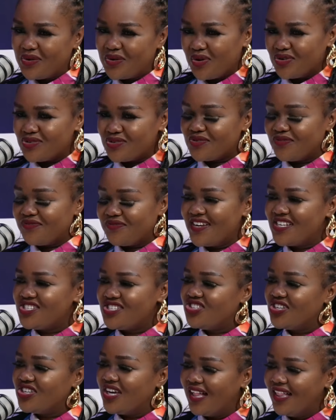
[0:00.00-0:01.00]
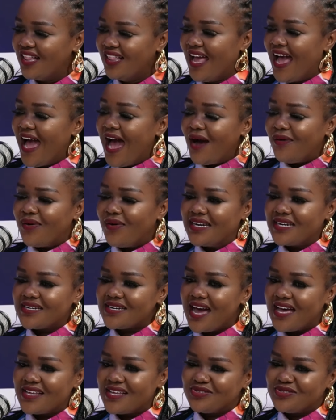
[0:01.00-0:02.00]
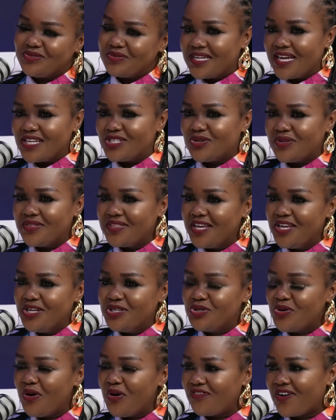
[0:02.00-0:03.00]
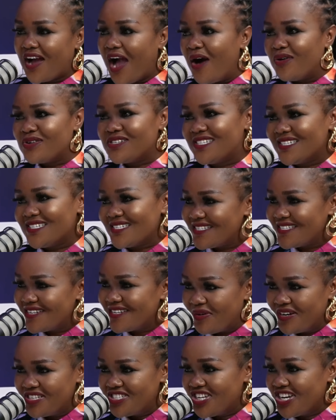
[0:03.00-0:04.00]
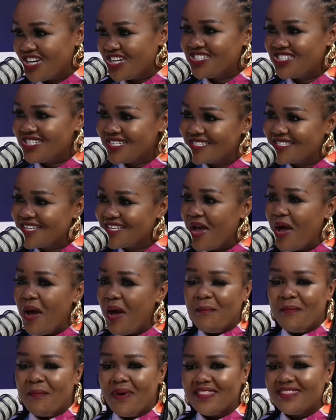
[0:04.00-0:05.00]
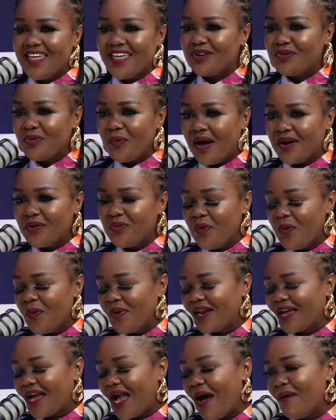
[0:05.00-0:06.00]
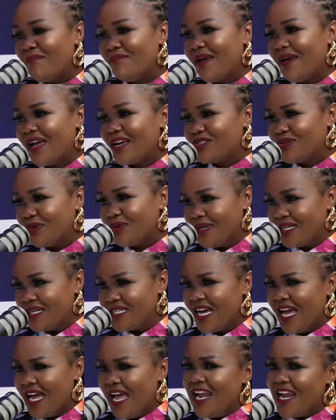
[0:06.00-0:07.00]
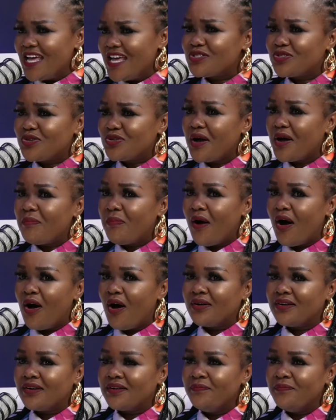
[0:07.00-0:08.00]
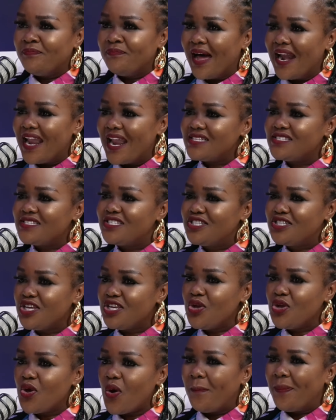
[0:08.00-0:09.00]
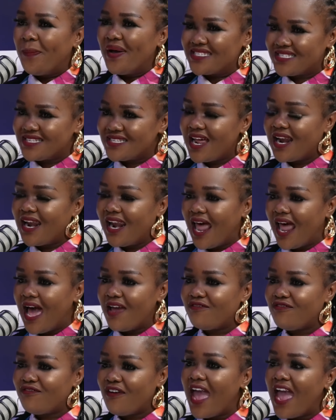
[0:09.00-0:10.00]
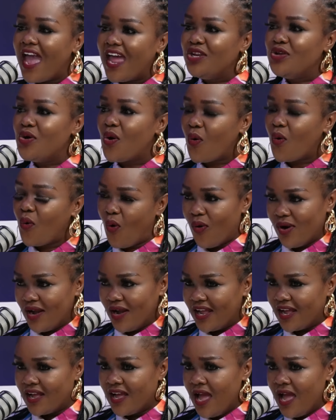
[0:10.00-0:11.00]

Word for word: controversial. Mm. I wanted us to touch on the issue of couches in our churches, yeah, yeah. but that one we will come back to it. Yeah. Let's talk about balancing your personal life and your calling.